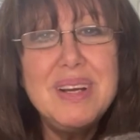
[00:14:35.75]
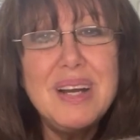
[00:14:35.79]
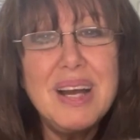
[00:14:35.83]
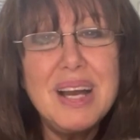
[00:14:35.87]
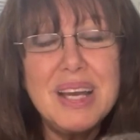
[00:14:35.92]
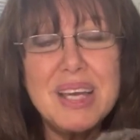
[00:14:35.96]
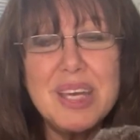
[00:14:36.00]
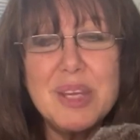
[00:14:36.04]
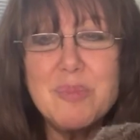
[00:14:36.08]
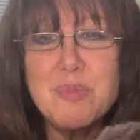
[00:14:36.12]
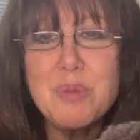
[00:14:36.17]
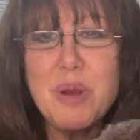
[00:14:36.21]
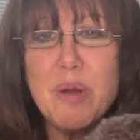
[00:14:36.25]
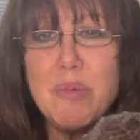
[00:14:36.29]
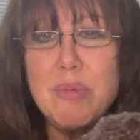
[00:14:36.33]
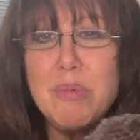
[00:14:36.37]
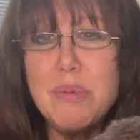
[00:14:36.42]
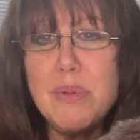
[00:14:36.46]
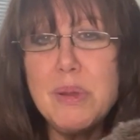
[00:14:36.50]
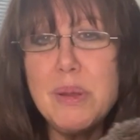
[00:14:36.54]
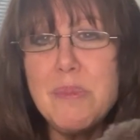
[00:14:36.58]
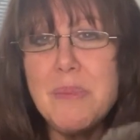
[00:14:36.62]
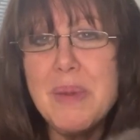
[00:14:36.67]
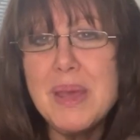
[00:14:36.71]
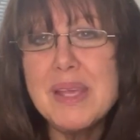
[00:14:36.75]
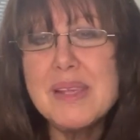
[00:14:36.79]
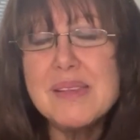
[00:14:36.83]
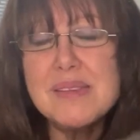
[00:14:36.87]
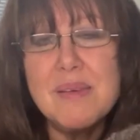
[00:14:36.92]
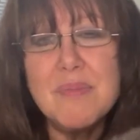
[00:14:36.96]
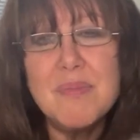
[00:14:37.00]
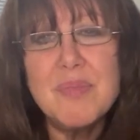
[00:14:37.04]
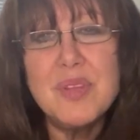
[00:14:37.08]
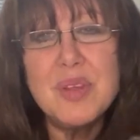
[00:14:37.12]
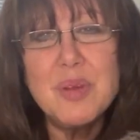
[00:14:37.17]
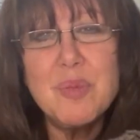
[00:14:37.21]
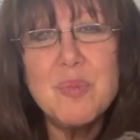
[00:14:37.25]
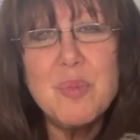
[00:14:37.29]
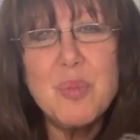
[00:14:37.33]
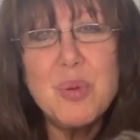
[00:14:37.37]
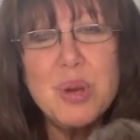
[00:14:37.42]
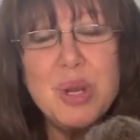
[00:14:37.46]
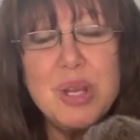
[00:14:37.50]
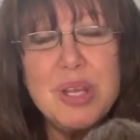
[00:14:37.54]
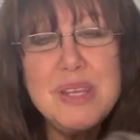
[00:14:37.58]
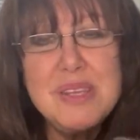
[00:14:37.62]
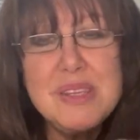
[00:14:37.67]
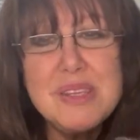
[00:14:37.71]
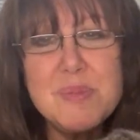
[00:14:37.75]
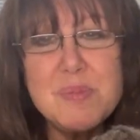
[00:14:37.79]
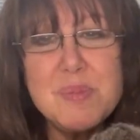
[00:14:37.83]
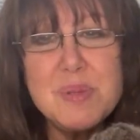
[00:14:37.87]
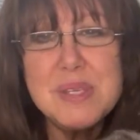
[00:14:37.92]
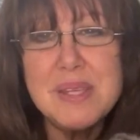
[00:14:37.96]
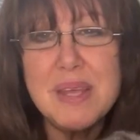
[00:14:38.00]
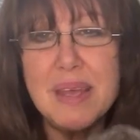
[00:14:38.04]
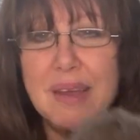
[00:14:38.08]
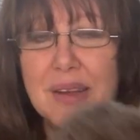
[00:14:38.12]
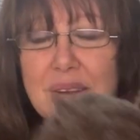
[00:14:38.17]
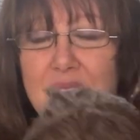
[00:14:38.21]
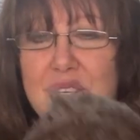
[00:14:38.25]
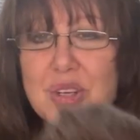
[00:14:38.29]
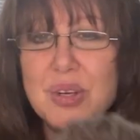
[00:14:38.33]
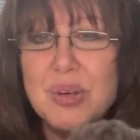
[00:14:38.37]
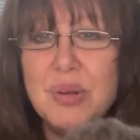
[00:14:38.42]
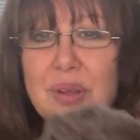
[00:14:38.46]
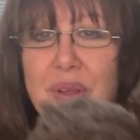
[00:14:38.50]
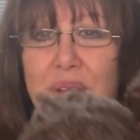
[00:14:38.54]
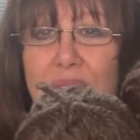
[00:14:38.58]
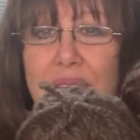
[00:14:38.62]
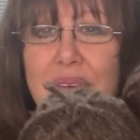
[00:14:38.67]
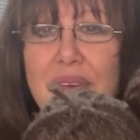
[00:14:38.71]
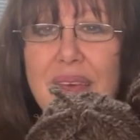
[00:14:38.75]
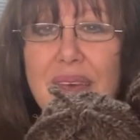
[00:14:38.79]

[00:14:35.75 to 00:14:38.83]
I could probably make something pretty substantial